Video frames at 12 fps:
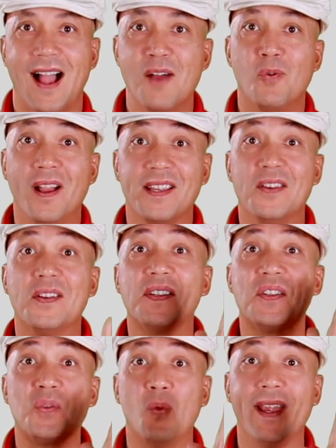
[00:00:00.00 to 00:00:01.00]
I want you
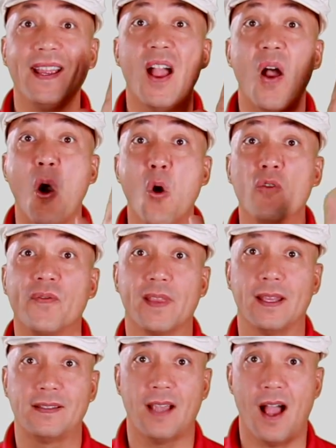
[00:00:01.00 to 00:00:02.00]
to swing
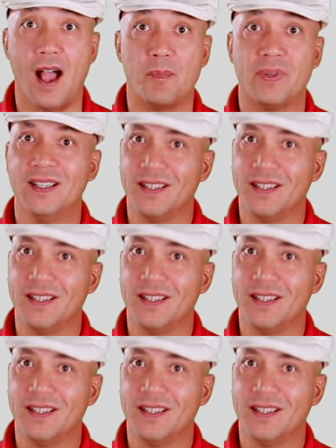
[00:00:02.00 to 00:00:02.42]
over the top.